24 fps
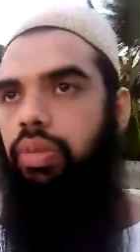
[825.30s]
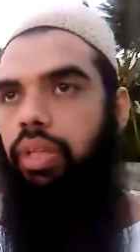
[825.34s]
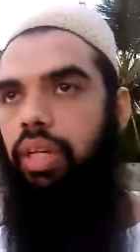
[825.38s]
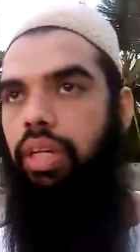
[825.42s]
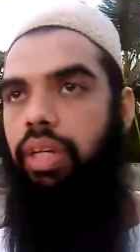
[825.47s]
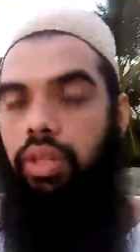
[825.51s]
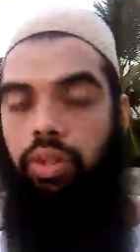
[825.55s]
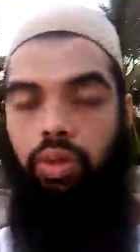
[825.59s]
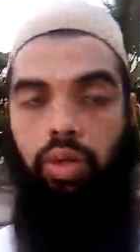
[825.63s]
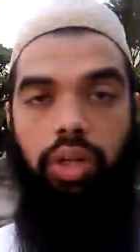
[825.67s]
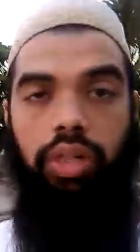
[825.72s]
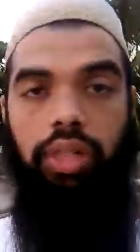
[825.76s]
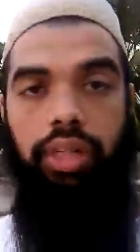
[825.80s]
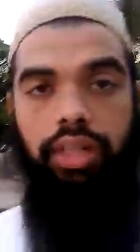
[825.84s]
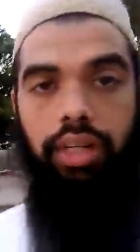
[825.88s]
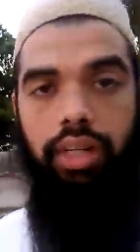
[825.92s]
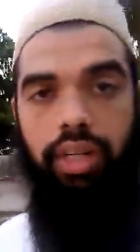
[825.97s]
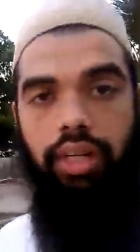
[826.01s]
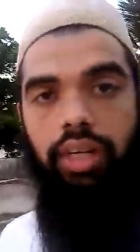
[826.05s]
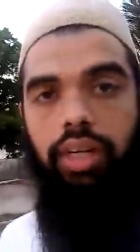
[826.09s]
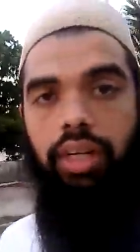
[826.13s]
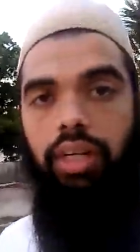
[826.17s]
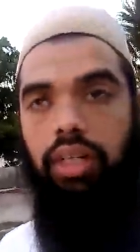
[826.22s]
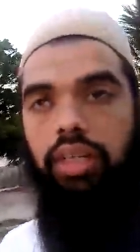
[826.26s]
and all that
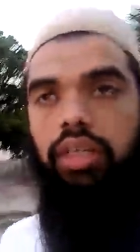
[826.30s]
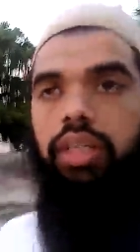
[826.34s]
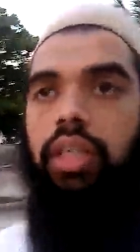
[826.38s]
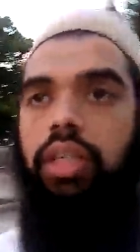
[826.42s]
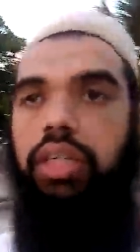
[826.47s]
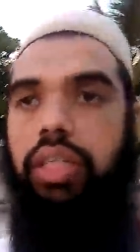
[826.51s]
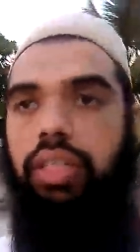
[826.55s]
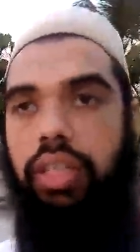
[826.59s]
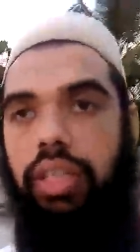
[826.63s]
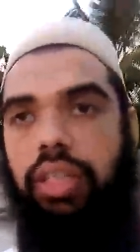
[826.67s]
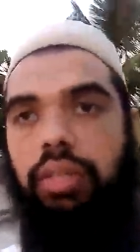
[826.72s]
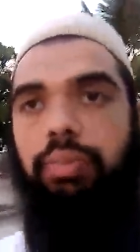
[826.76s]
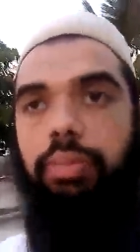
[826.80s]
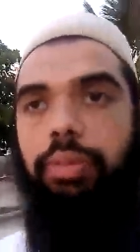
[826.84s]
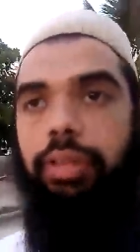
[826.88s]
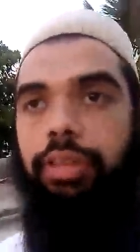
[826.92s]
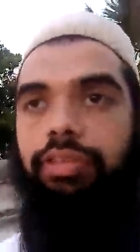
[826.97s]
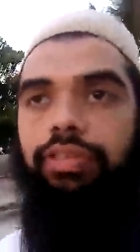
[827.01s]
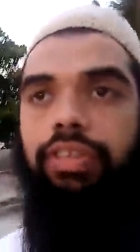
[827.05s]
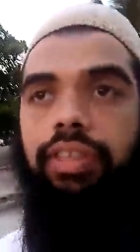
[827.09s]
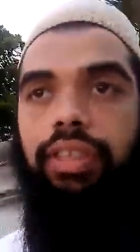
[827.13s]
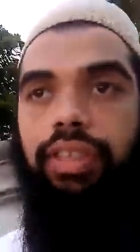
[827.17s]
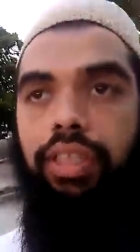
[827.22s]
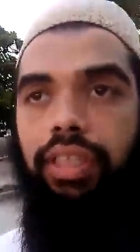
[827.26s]
I had learnt in the
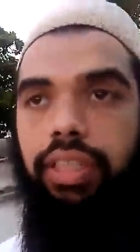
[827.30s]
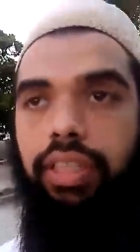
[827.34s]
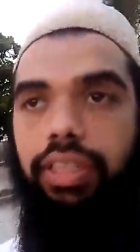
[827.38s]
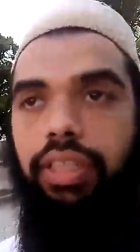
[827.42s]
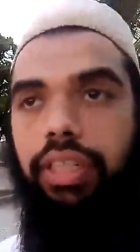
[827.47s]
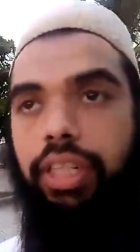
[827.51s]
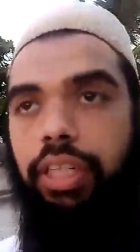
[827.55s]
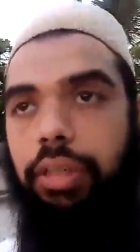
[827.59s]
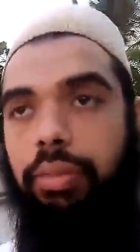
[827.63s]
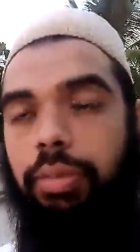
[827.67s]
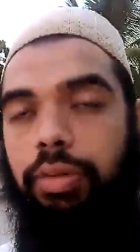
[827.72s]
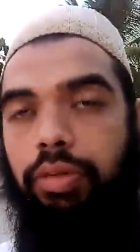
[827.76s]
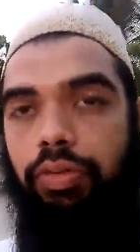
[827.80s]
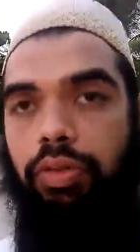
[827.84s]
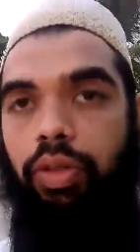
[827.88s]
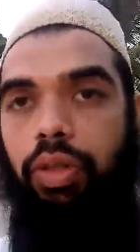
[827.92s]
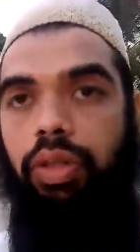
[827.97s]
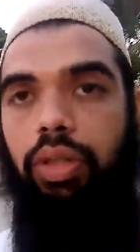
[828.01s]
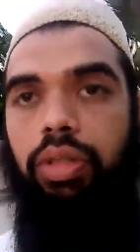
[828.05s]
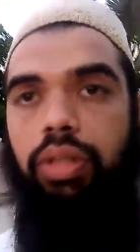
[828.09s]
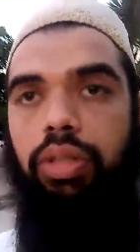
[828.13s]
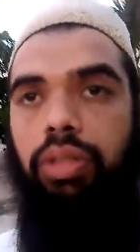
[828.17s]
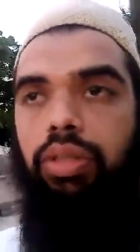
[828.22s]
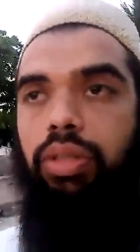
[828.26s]
previous and the day
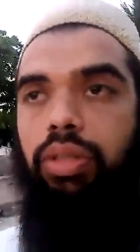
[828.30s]
before,